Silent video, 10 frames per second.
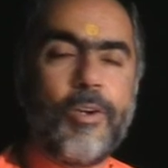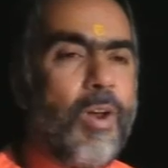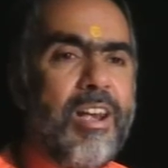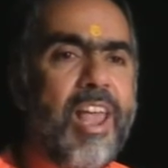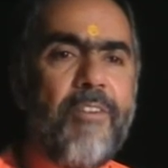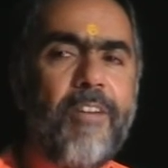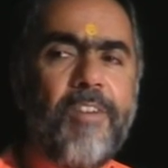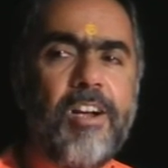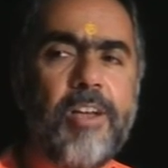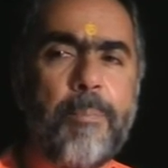You will never
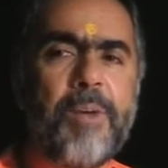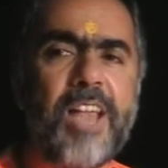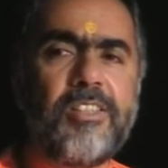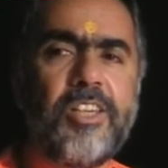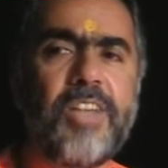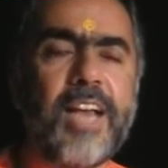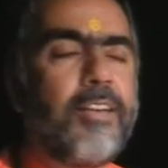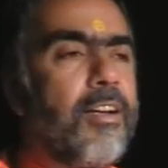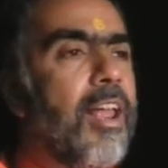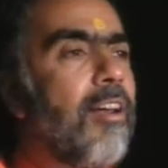feel depressed,
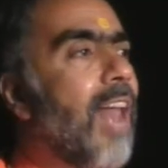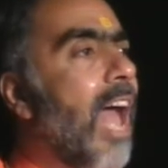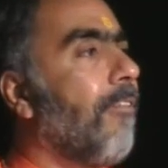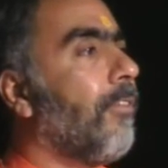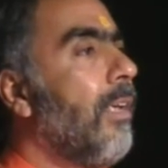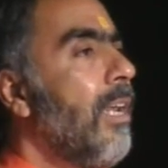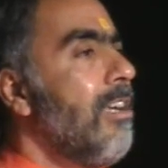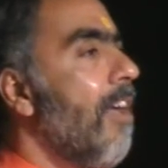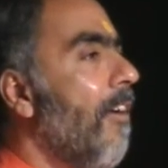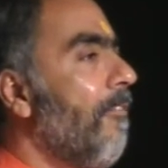dejected in life.
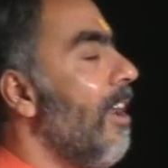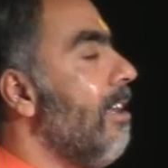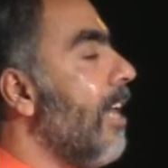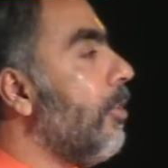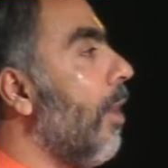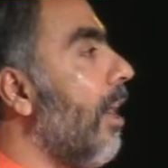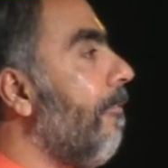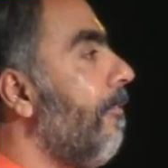Never feel that you are a